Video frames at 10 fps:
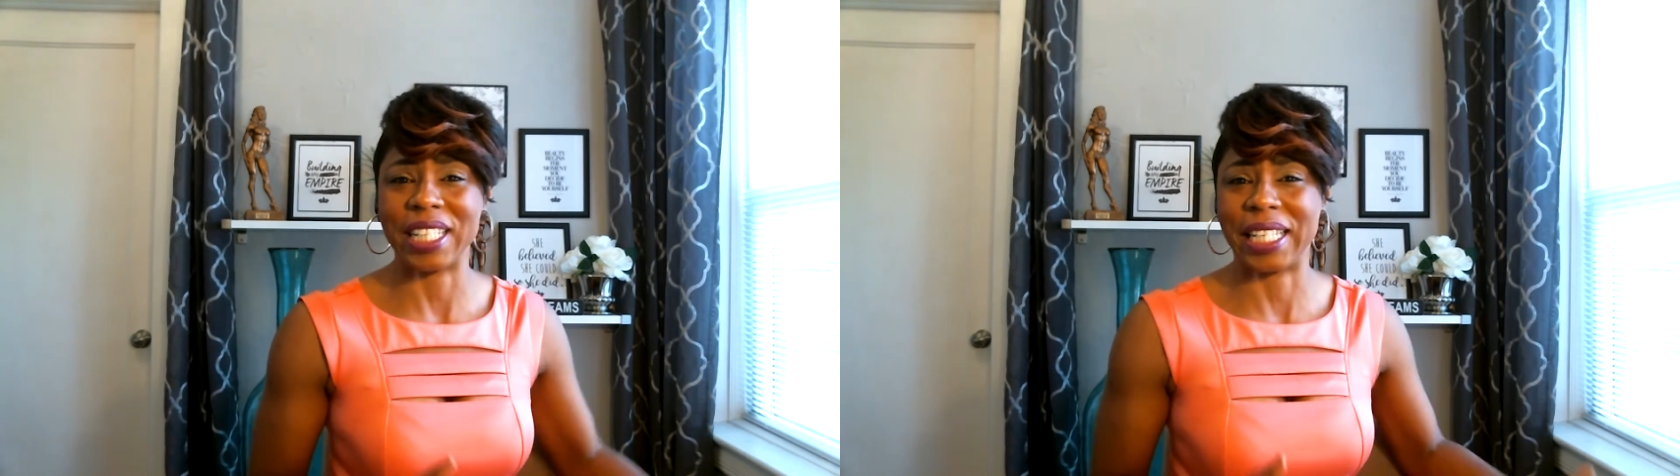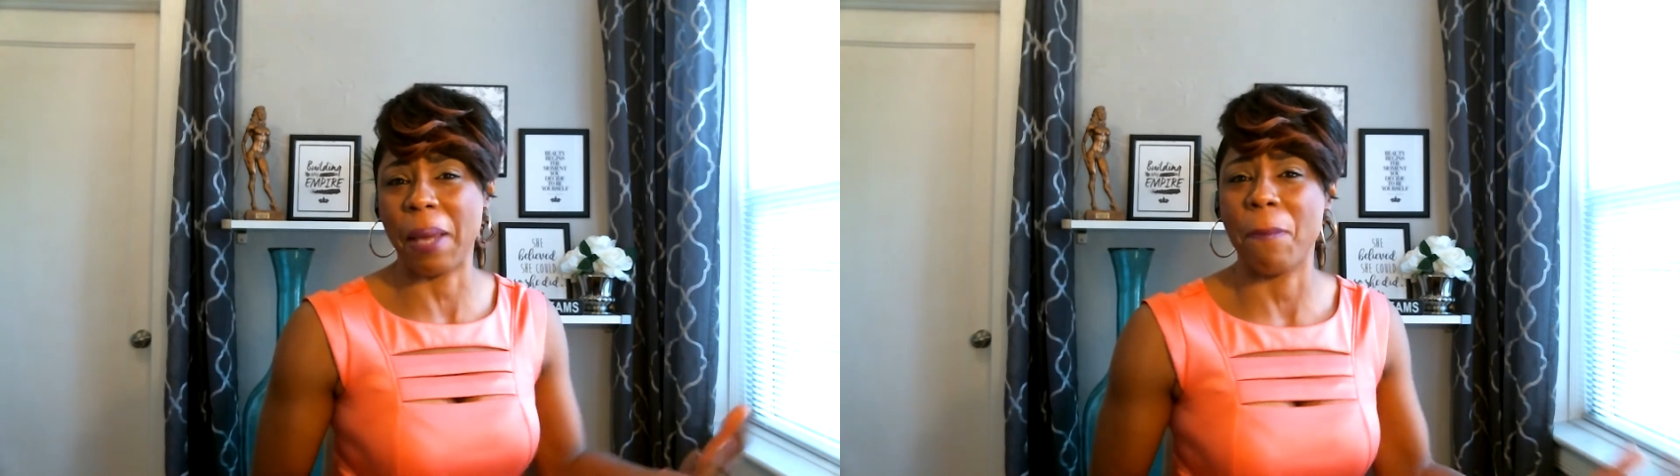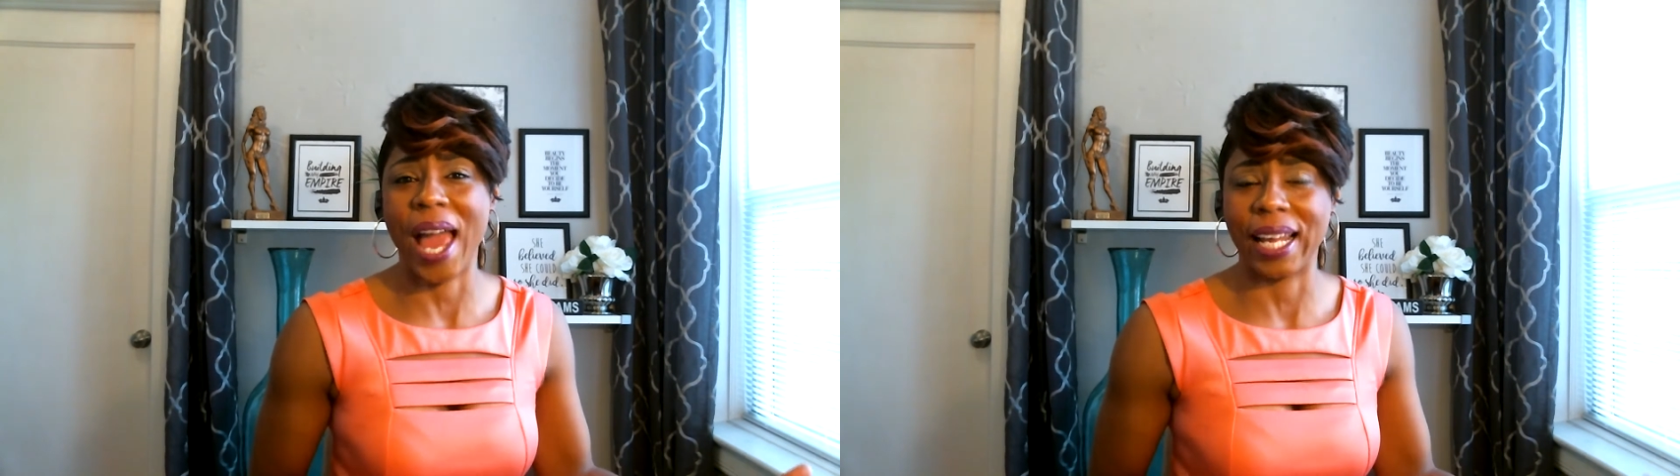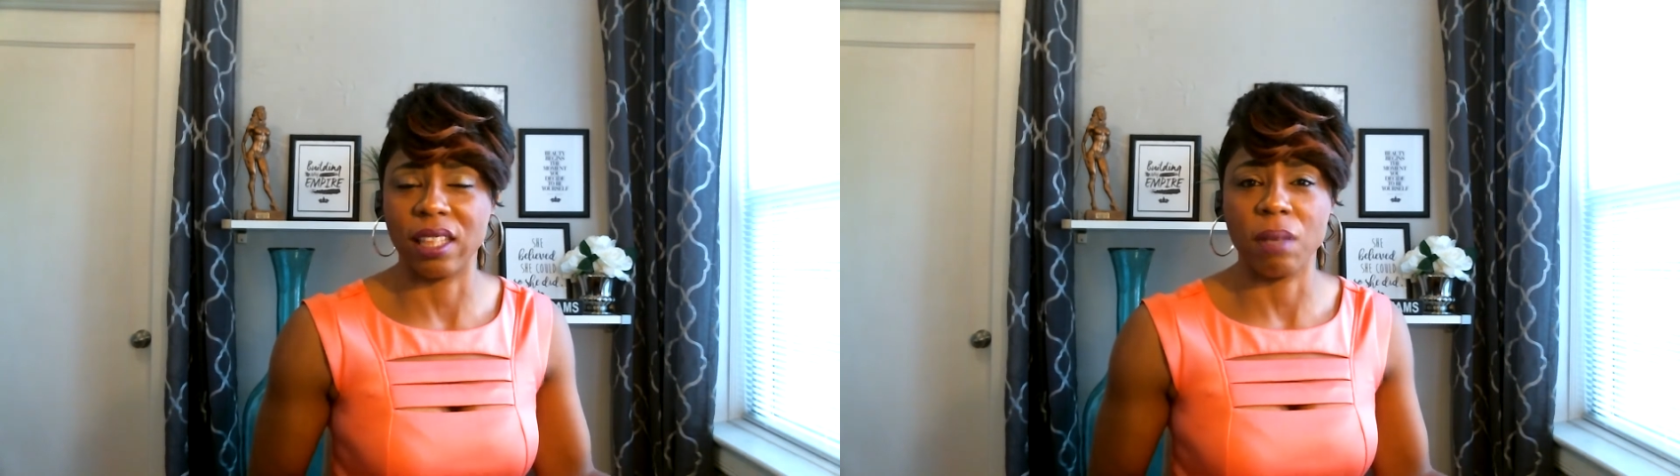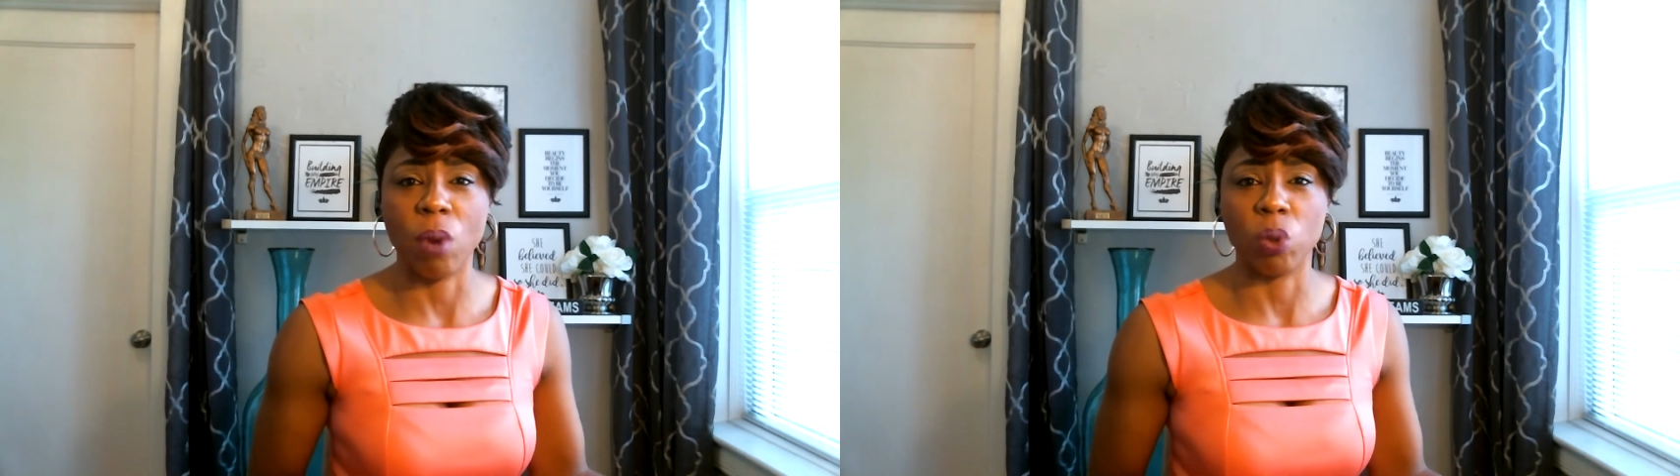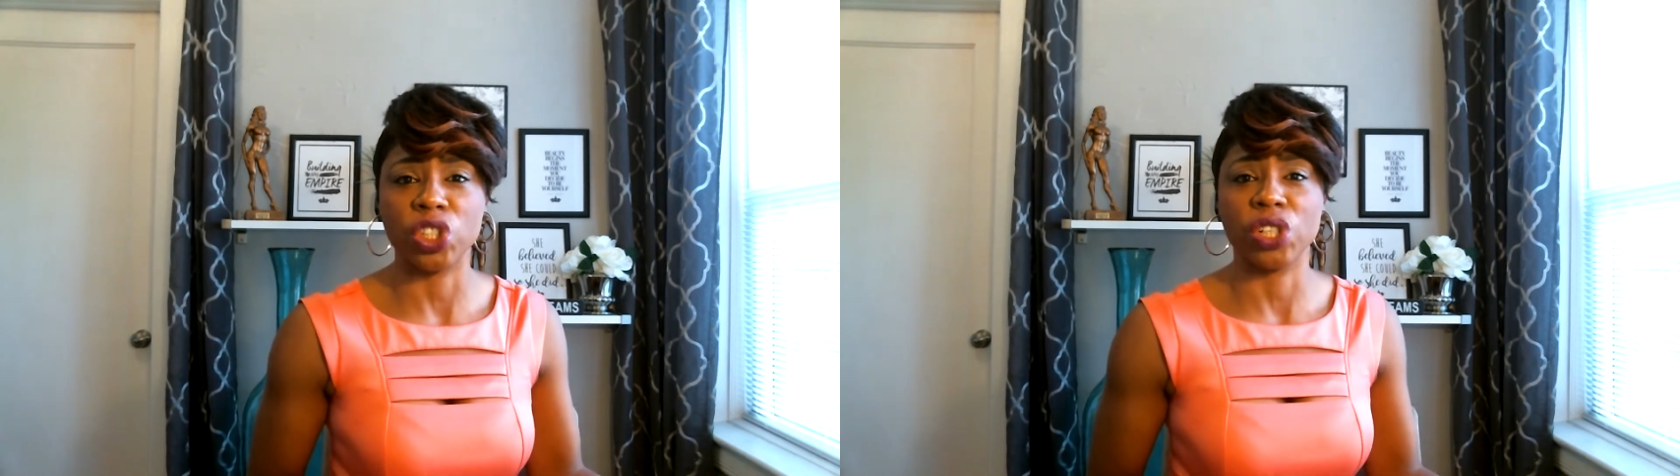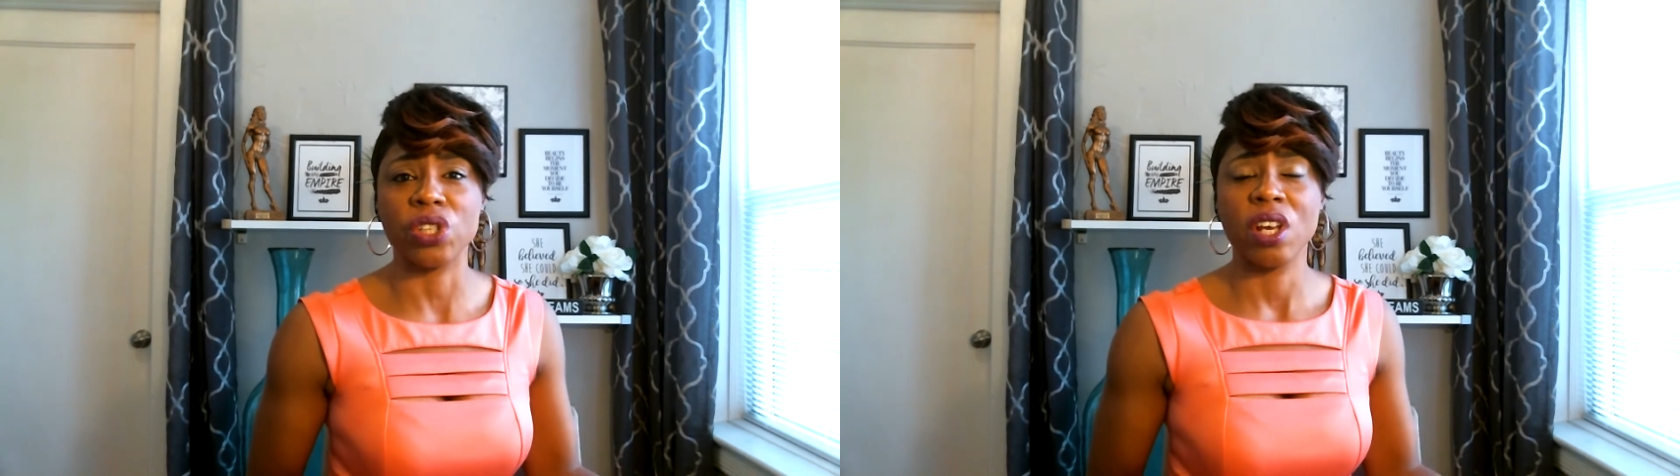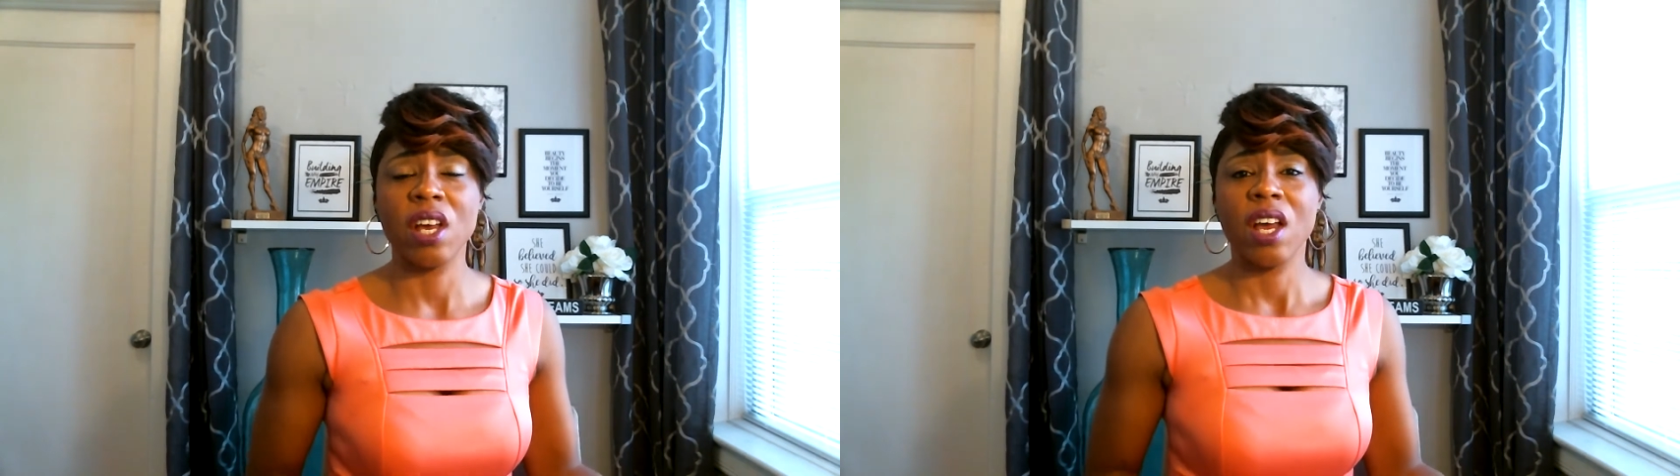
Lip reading: get back in the motions.